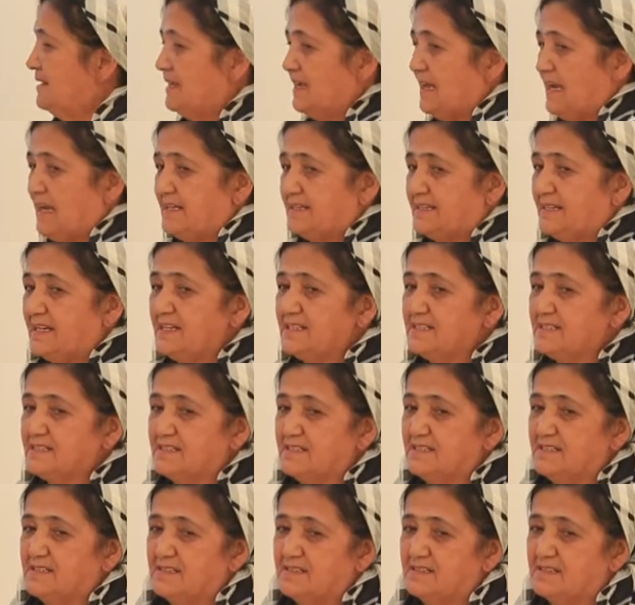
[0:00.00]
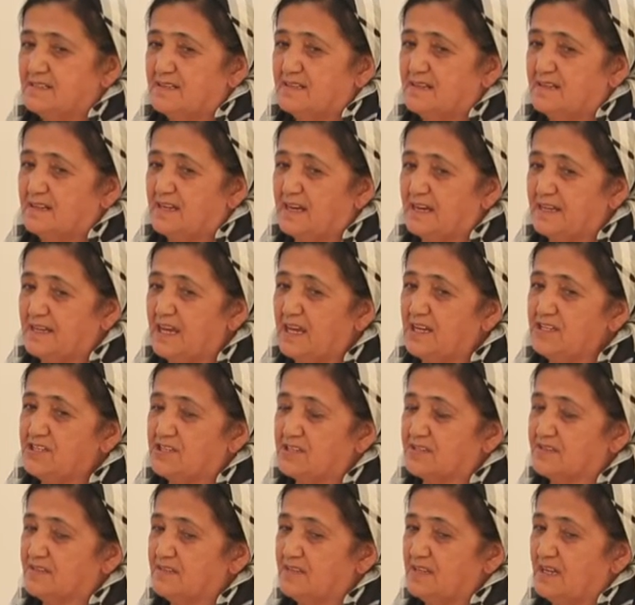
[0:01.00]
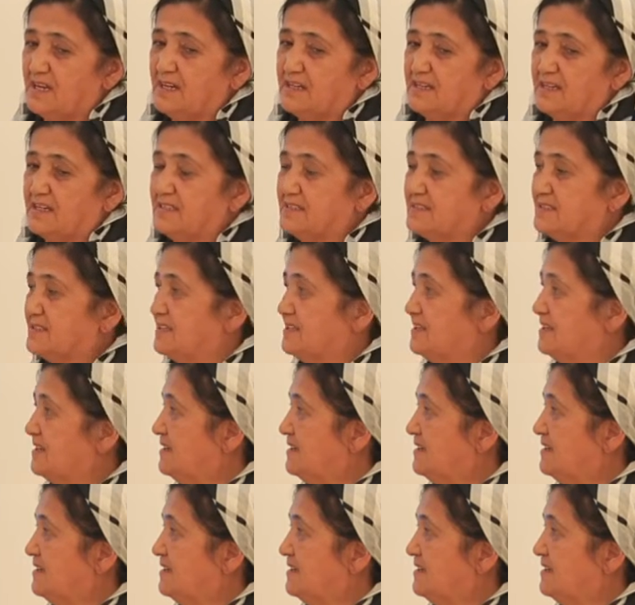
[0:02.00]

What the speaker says: It is negation, it is